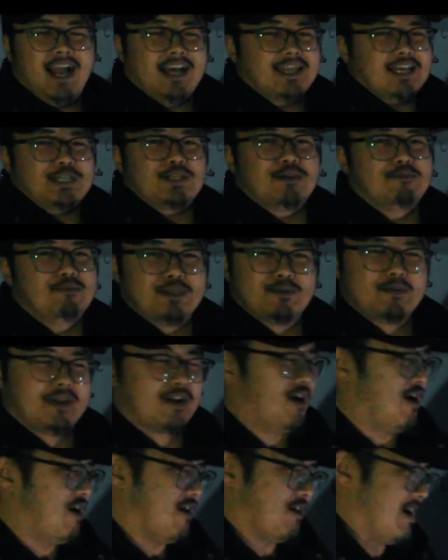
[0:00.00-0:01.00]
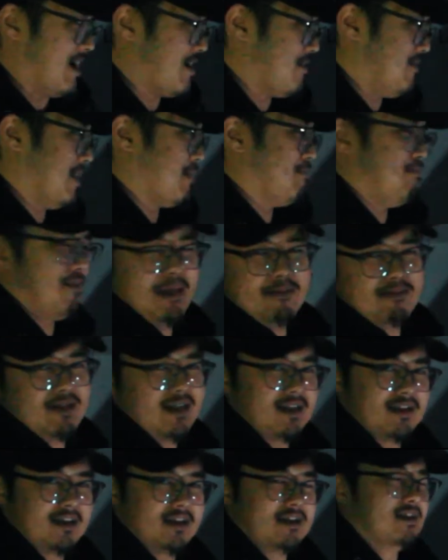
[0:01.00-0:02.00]
like to abuse my car. I don't like
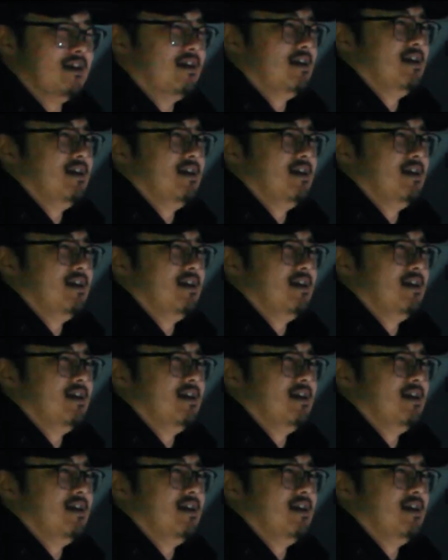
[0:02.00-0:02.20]
babying in it.